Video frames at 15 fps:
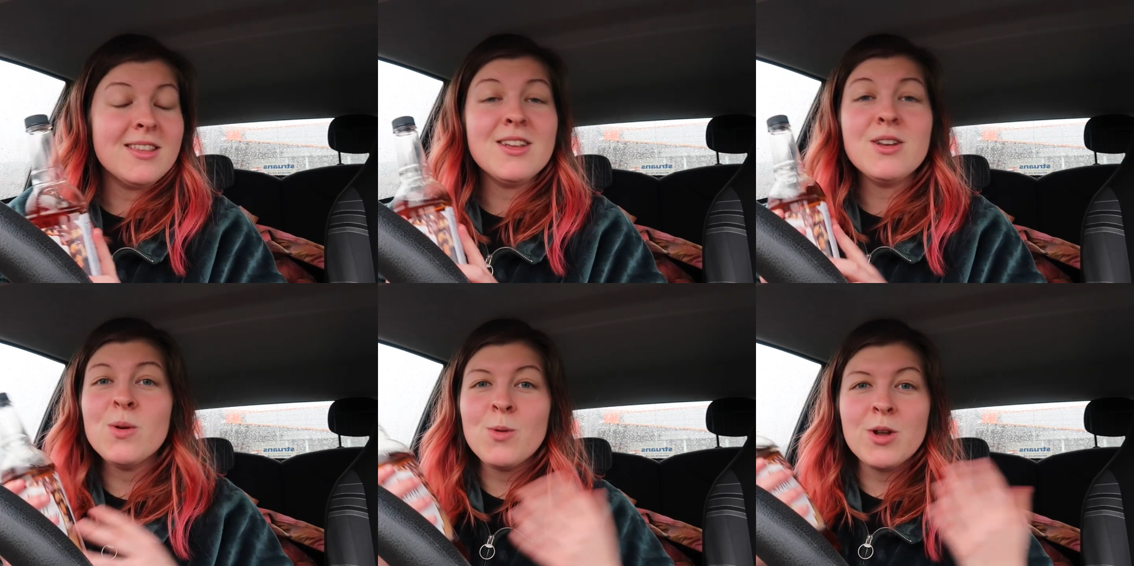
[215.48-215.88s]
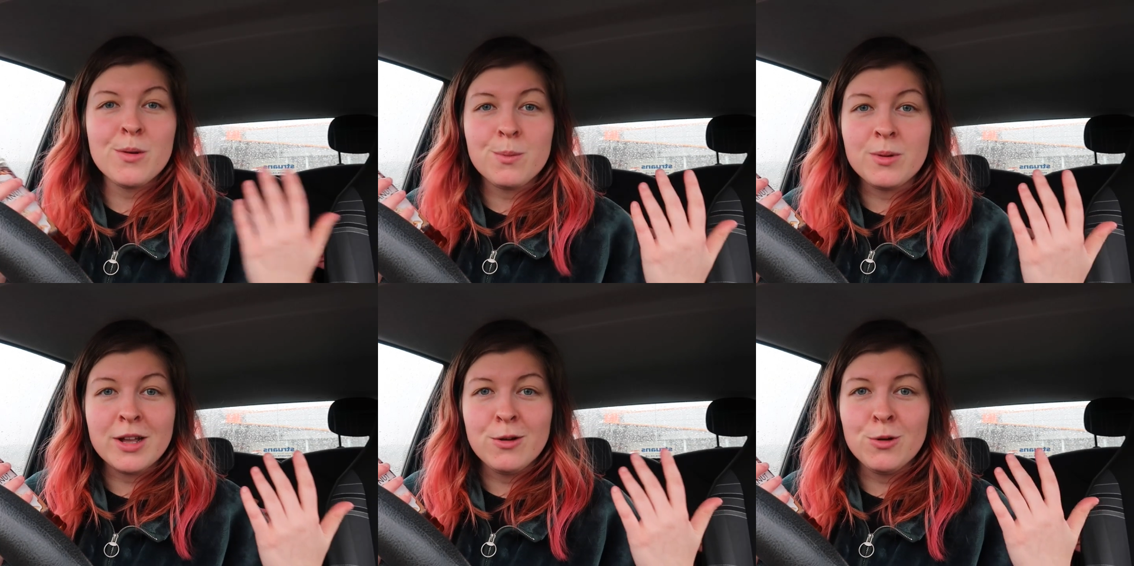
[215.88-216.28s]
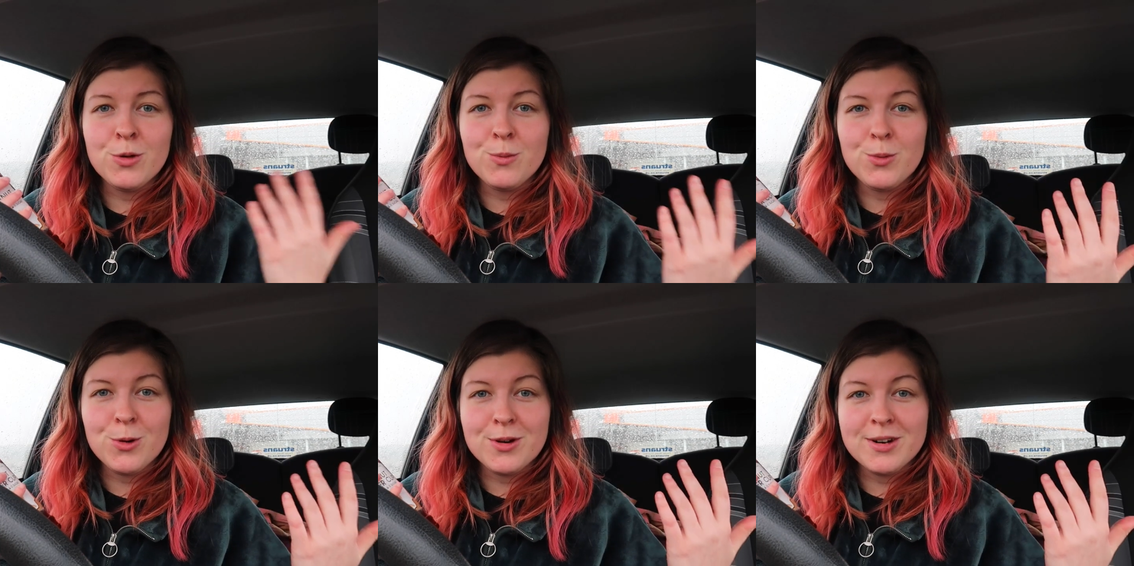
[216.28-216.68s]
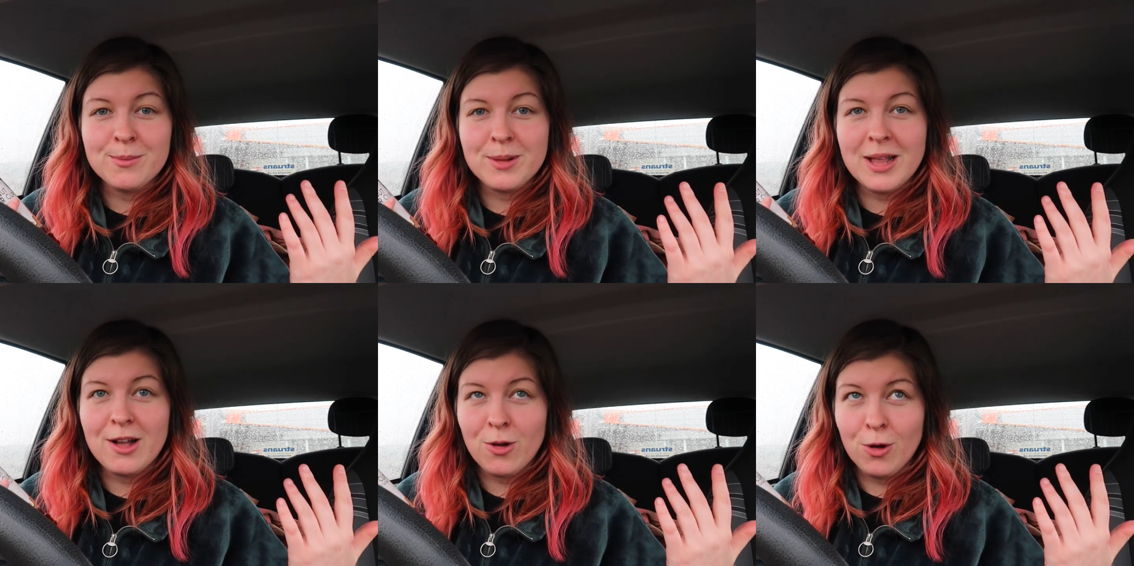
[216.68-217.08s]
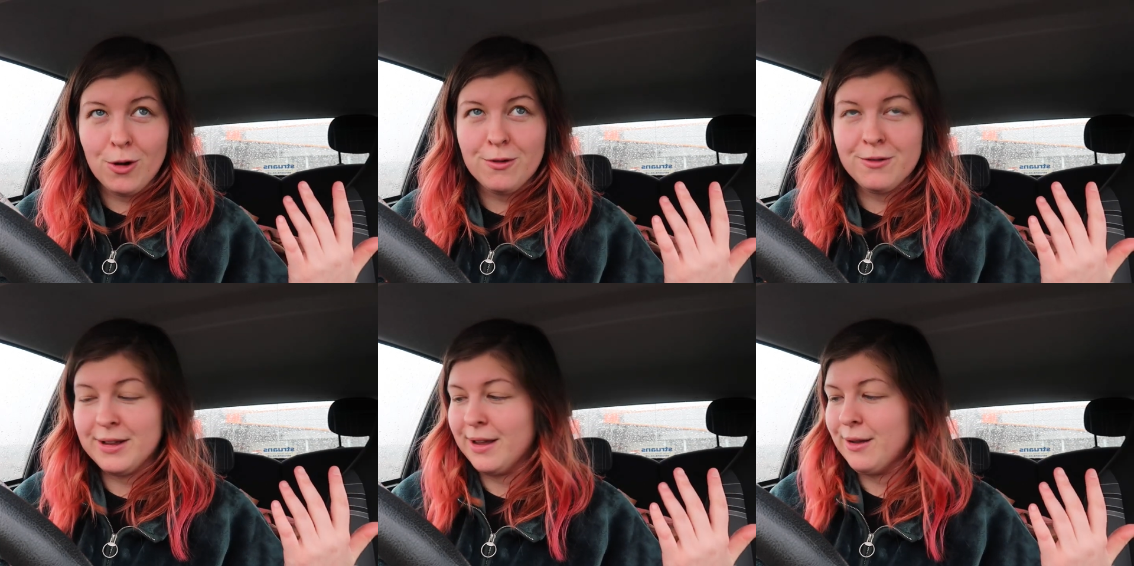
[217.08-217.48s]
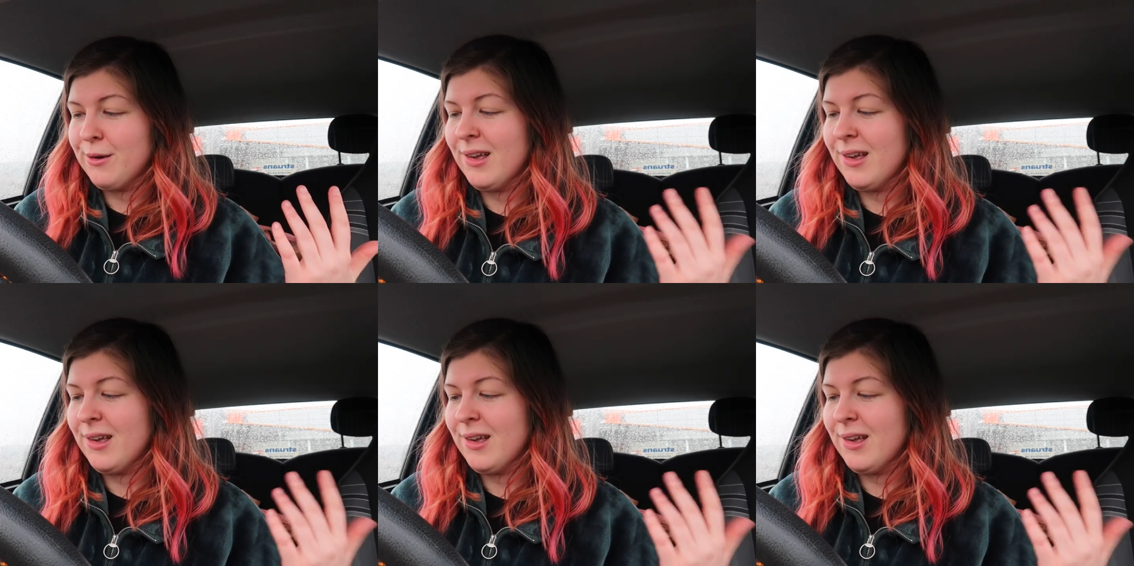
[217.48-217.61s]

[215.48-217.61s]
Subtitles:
I didn't want a plain old boring black coffee,